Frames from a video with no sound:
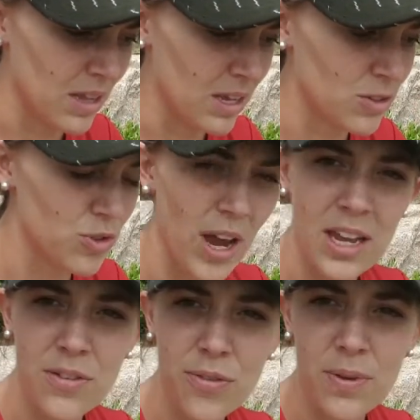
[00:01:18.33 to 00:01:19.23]
like
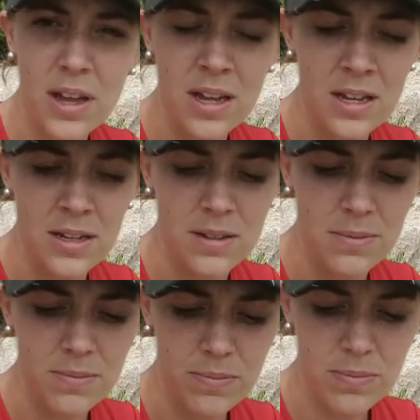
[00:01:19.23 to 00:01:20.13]
dried, uh,
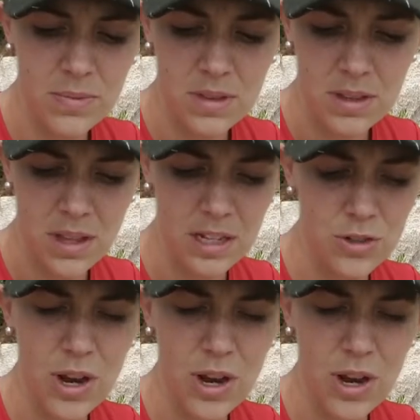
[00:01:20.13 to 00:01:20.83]
like